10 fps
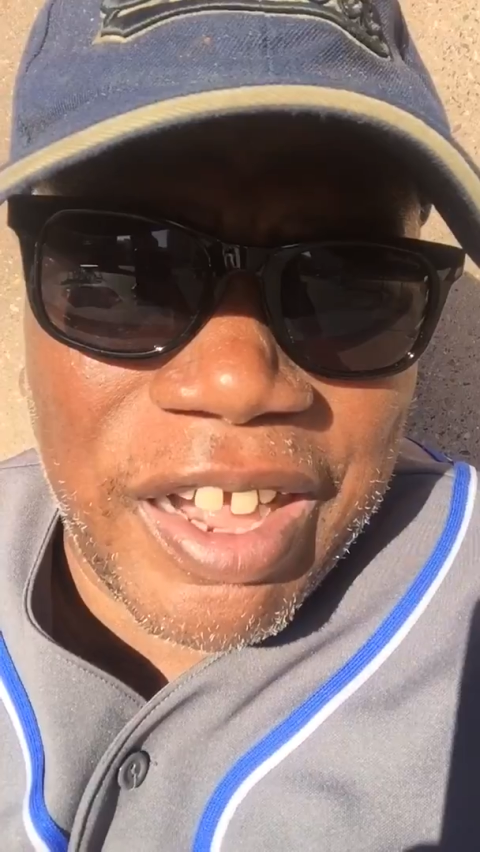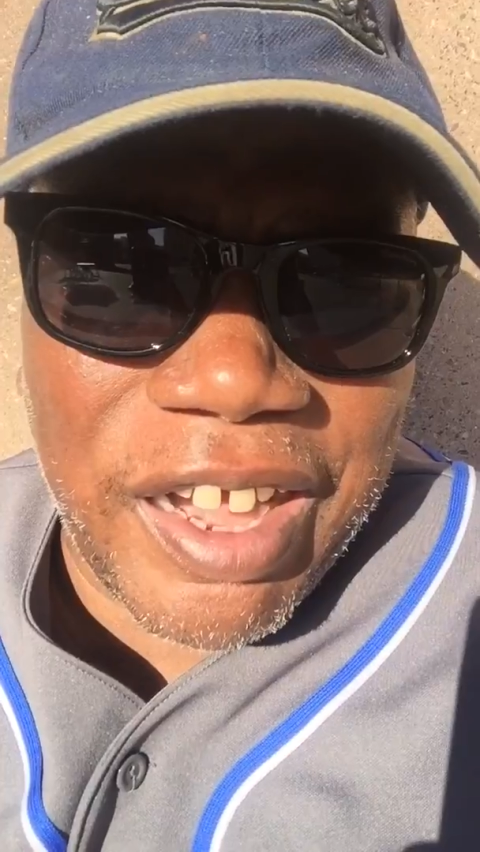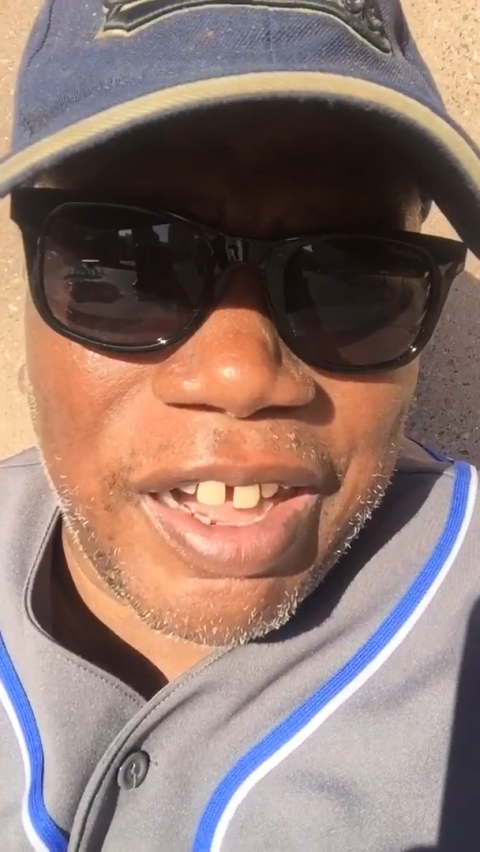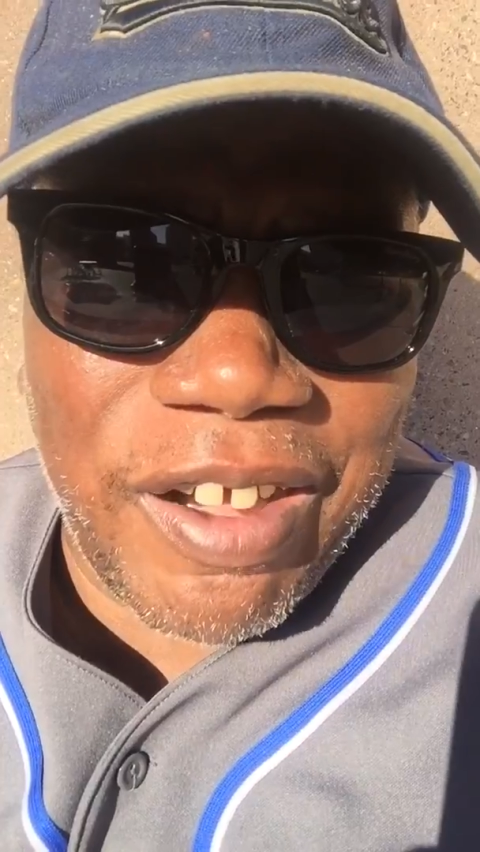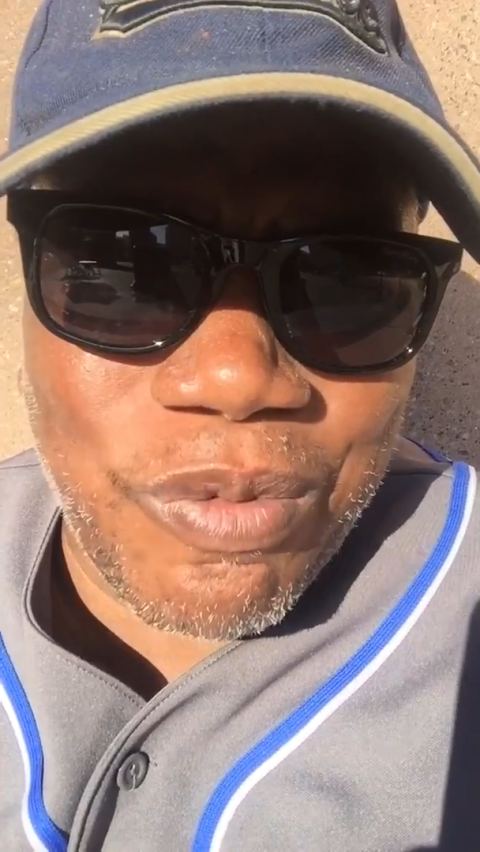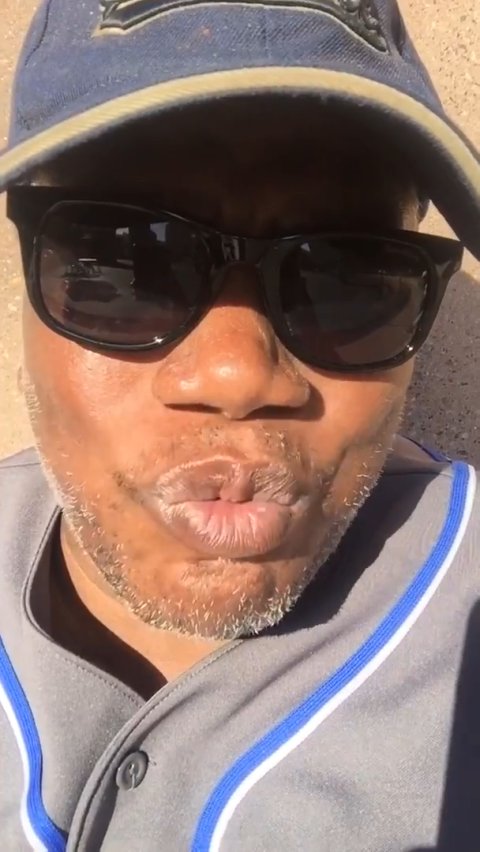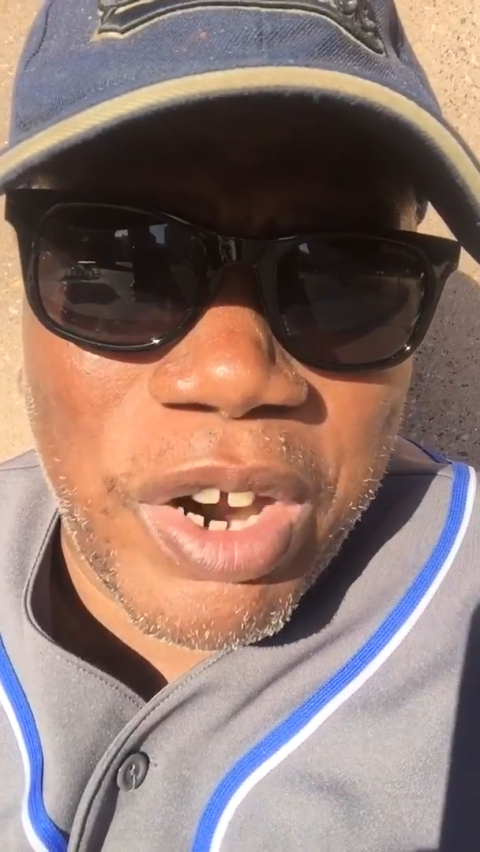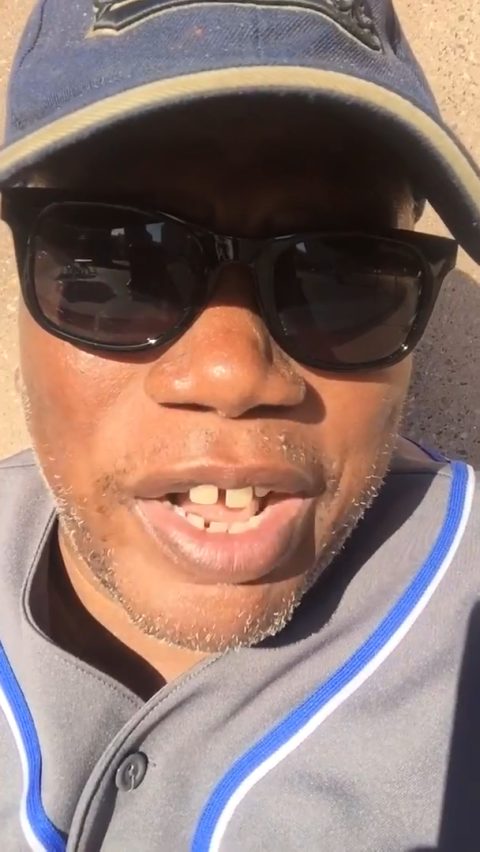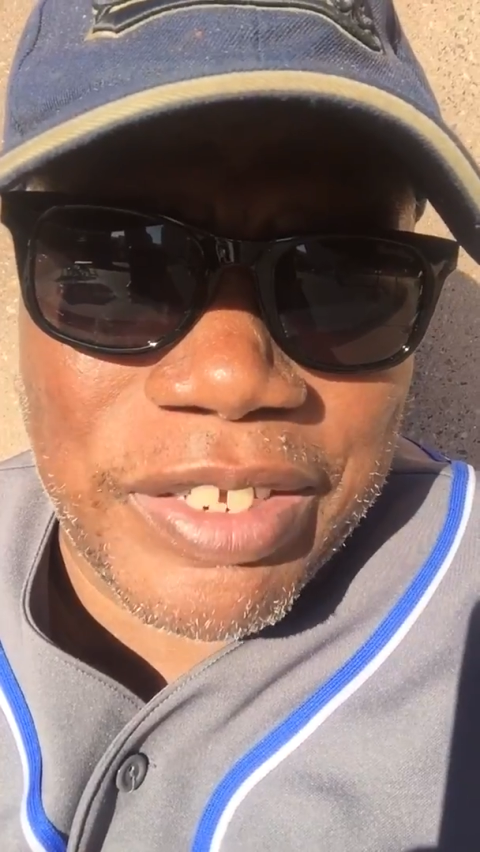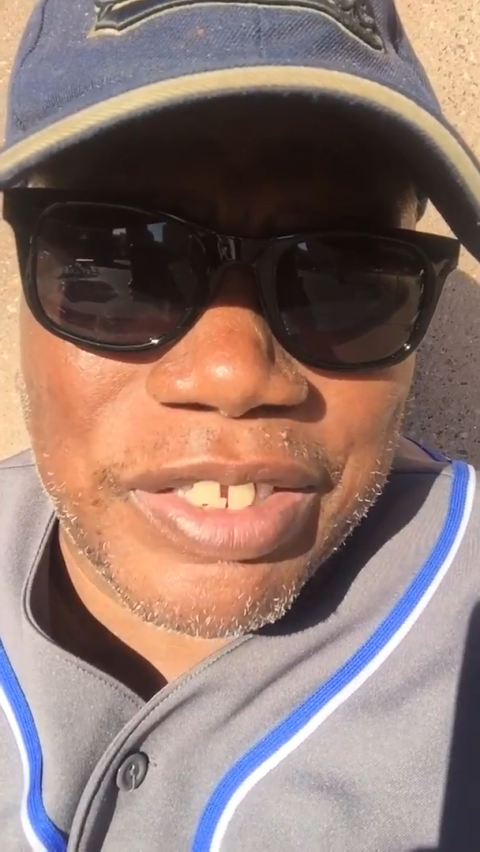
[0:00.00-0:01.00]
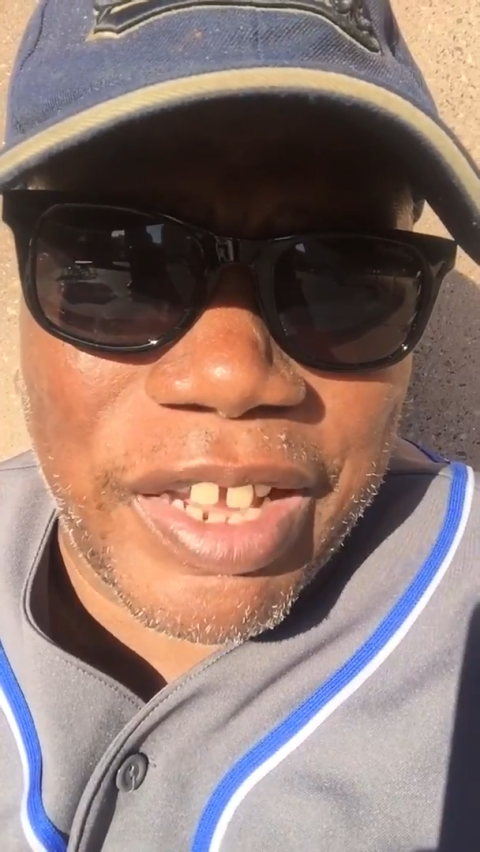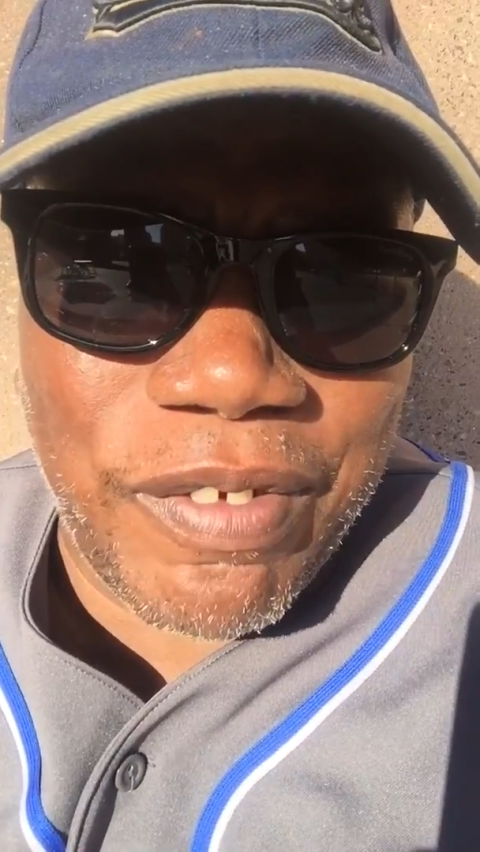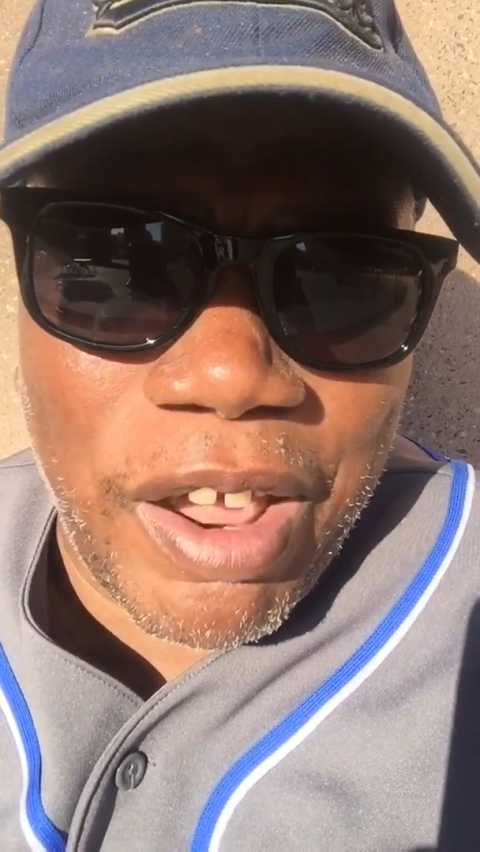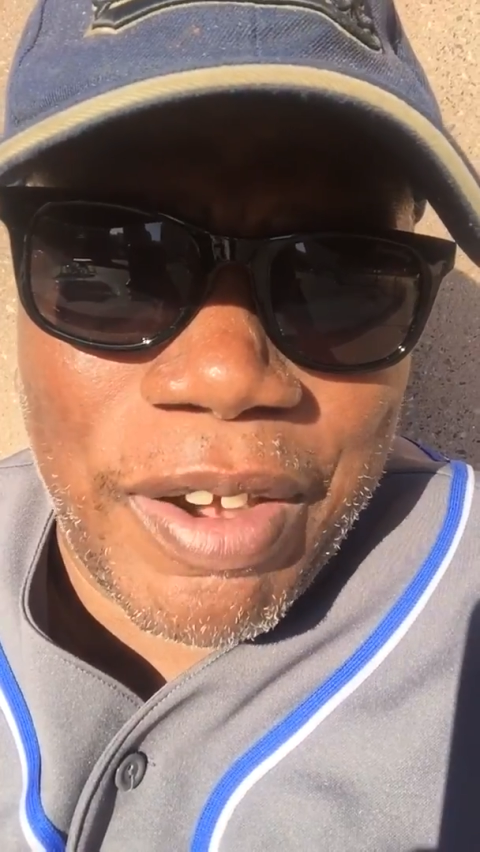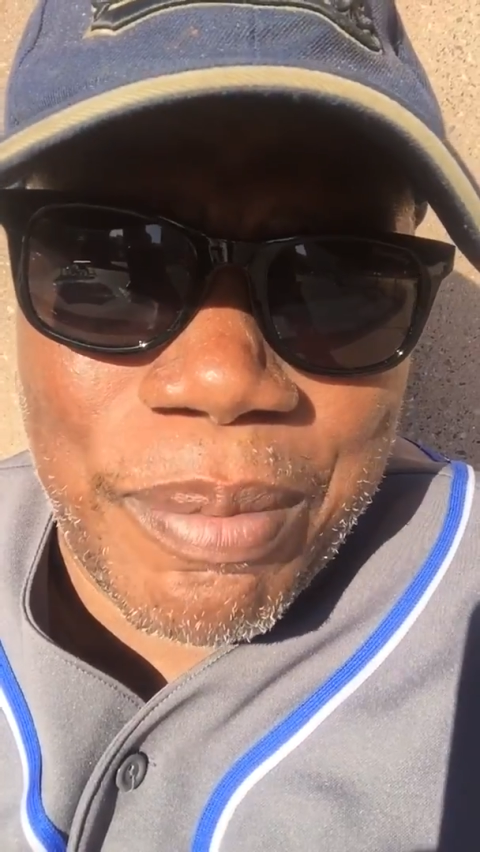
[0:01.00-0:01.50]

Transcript: was an